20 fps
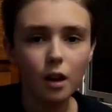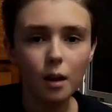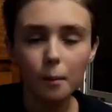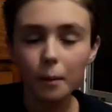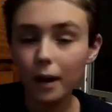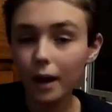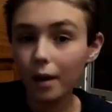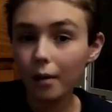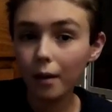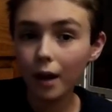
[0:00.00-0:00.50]

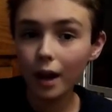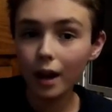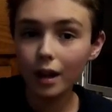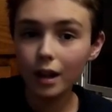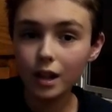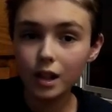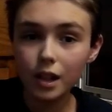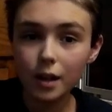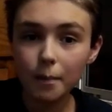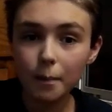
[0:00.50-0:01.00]
But anyway,
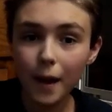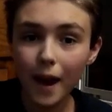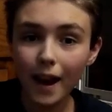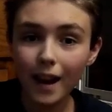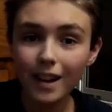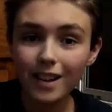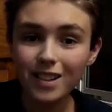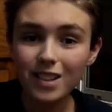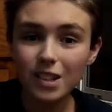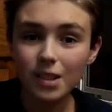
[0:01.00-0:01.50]
let's get back
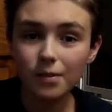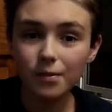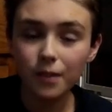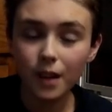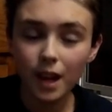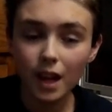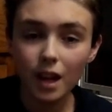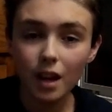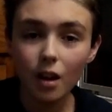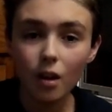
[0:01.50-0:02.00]
into the
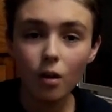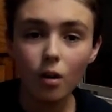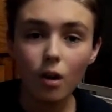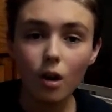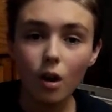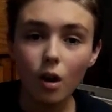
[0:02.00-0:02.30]
video